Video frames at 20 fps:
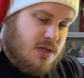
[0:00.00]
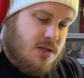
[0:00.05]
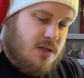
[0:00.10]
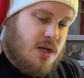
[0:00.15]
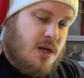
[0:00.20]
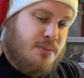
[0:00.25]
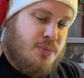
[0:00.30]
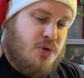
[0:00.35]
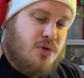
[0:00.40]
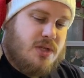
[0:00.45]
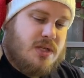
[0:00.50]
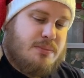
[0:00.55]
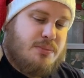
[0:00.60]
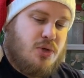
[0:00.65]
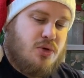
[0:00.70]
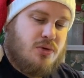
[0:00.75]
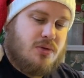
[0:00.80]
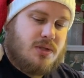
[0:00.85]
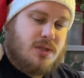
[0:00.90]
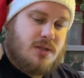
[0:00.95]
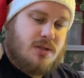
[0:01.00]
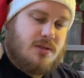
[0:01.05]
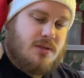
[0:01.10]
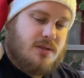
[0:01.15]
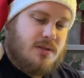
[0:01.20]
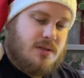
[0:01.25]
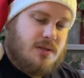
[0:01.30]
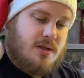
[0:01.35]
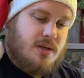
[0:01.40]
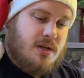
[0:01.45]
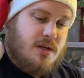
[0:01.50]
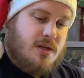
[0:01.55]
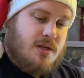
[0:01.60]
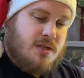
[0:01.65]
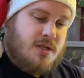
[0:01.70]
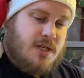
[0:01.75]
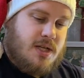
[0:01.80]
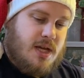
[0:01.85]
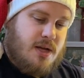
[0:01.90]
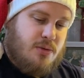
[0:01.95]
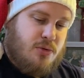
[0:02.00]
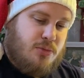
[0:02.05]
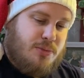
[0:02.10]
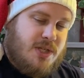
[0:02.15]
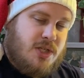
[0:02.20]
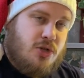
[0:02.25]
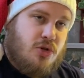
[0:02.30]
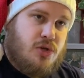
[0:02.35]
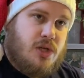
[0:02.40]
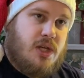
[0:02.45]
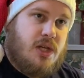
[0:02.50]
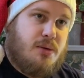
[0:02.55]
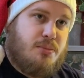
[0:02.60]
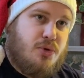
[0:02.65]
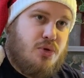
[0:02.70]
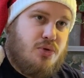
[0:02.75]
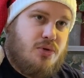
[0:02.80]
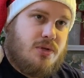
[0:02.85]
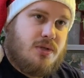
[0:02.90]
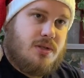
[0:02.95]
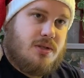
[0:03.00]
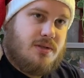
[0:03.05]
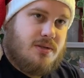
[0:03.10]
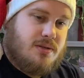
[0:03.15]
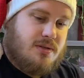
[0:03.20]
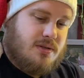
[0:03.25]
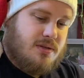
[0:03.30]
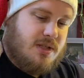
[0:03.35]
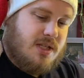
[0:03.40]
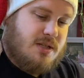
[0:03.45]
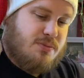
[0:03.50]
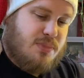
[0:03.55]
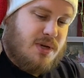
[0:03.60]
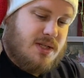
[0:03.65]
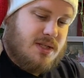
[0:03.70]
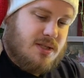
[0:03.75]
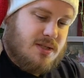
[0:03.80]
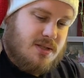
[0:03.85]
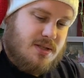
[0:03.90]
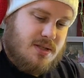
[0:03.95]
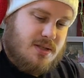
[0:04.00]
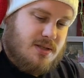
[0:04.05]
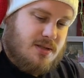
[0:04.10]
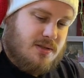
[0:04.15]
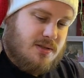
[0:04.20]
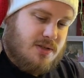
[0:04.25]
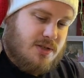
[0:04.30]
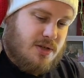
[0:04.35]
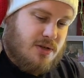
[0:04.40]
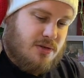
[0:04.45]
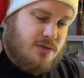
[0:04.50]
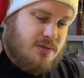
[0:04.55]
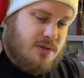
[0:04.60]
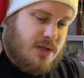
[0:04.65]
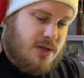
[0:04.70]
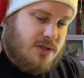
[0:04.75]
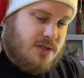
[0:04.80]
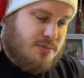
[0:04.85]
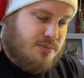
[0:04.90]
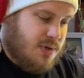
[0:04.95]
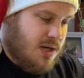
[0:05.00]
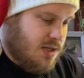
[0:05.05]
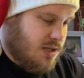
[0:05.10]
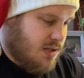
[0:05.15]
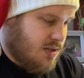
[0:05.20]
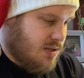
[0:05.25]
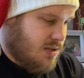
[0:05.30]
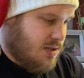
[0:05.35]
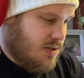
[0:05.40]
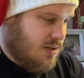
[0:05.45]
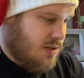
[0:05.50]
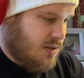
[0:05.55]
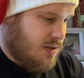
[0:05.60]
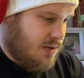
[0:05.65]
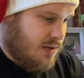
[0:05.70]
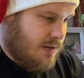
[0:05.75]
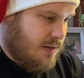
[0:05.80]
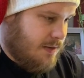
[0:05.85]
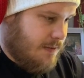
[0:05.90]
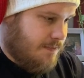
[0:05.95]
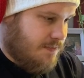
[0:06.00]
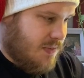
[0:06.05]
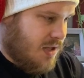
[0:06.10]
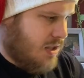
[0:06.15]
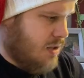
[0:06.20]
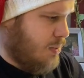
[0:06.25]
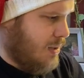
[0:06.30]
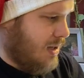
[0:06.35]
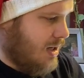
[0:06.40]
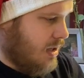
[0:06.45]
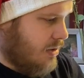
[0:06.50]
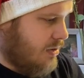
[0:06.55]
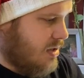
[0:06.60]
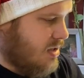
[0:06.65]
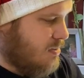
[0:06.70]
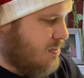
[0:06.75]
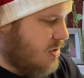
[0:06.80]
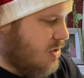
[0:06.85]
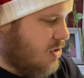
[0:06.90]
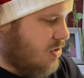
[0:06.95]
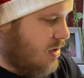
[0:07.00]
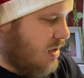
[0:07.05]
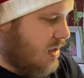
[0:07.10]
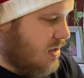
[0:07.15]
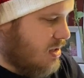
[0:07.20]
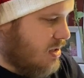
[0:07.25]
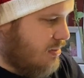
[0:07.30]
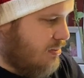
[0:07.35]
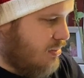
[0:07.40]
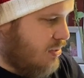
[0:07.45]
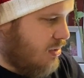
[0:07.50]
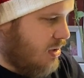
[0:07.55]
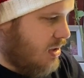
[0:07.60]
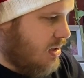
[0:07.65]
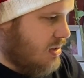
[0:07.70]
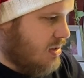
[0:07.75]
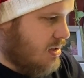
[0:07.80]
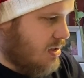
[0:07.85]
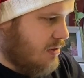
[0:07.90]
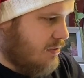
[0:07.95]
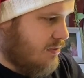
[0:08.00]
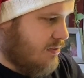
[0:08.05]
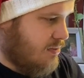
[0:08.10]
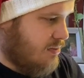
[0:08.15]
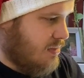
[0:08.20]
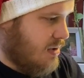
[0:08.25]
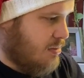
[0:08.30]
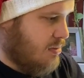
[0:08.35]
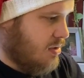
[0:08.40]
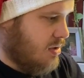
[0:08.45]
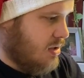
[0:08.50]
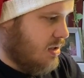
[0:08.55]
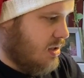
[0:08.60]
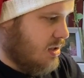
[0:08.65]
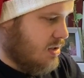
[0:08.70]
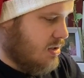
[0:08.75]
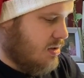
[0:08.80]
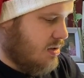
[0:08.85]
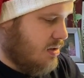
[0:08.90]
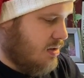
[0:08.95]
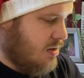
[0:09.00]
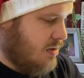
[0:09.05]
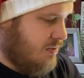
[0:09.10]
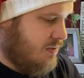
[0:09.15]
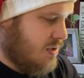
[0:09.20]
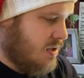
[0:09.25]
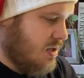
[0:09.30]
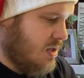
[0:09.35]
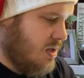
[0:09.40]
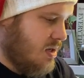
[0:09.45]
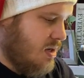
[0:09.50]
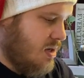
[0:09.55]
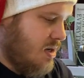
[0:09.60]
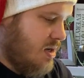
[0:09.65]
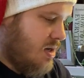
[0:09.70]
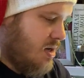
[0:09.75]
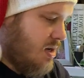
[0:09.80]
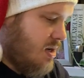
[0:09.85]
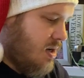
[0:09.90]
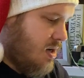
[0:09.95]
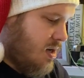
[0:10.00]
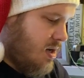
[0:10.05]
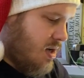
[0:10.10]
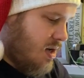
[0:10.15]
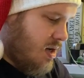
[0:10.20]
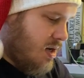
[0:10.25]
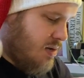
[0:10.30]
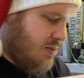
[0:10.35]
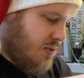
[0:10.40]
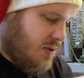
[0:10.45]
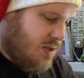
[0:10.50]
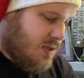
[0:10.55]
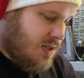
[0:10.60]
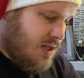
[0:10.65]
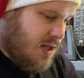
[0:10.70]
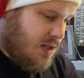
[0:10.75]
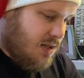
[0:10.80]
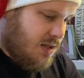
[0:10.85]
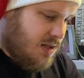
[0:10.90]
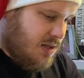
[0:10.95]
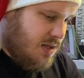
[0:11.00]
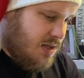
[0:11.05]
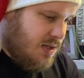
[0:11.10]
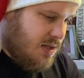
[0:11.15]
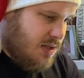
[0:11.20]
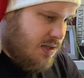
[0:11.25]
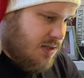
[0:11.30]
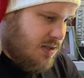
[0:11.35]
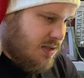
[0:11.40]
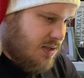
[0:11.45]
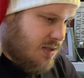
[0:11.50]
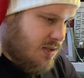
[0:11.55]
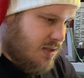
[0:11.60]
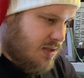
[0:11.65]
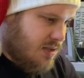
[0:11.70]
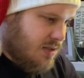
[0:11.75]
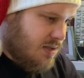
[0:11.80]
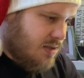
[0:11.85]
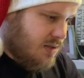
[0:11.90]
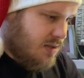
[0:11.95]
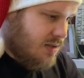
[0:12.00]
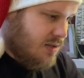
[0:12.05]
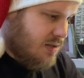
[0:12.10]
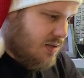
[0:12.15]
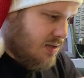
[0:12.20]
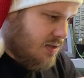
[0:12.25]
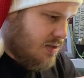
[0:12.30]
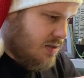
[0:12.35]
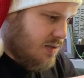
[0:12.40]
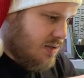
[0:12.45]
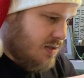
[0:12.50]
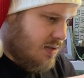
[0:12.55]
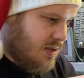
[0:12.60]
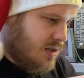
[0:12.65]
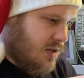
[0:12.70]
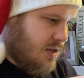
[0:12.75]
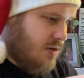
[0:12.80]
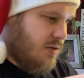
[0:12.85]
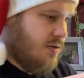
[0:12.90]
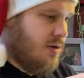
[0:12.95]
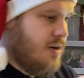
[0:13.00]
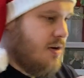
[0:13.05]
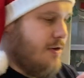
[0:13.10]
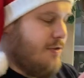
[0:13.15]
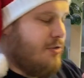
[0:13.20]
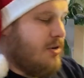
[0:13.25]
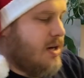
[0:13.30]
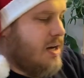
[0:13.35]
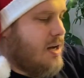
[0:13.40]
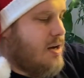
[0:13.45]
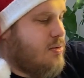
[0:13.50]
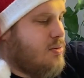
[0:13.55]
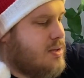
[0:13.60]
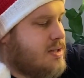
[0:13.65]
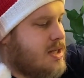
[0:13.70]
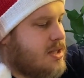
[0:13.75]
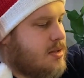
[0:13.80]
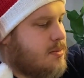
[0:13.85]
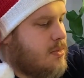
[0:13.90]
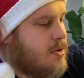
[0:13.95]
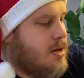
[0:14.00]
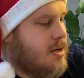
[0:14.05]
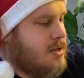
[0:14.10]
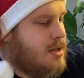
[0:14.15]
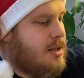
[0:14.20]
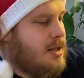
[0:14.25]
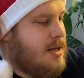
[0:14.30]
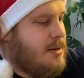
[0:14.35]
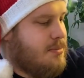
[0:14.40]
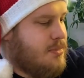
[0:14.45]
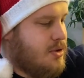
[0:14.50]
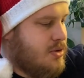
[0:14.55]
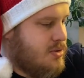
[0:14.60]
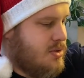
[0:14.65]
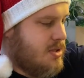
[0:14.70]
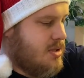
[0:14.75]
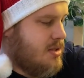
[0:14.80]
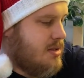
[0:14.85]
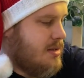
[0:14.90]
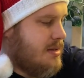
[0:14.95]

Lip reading: A boot, a boot. Today we'll be talking about these presents. So there's some presents. I think we get a Christmas tree at some point, if memory serves. And we'll set these, I don't know. For now, we'll set them around the lamppost.